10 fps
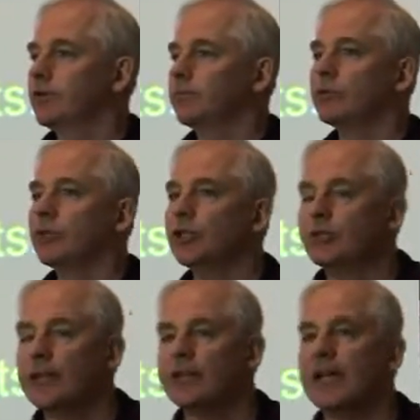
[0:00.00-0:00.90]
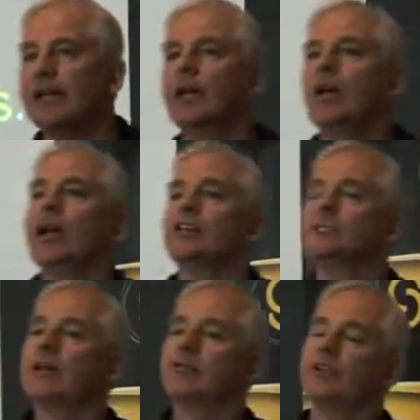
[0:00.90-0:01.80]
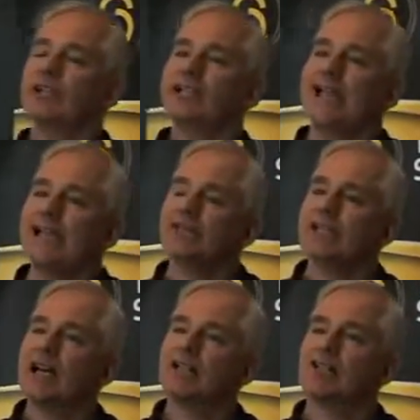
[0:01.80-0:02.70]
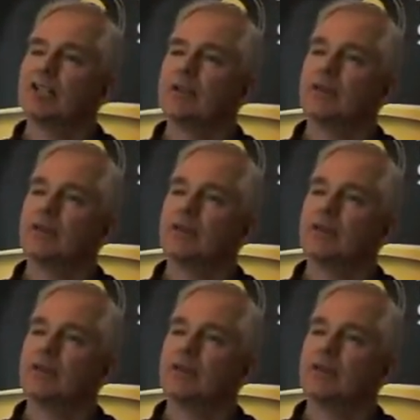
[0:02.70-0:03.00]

You've probably heard about that. It's become fairly naked in the last 6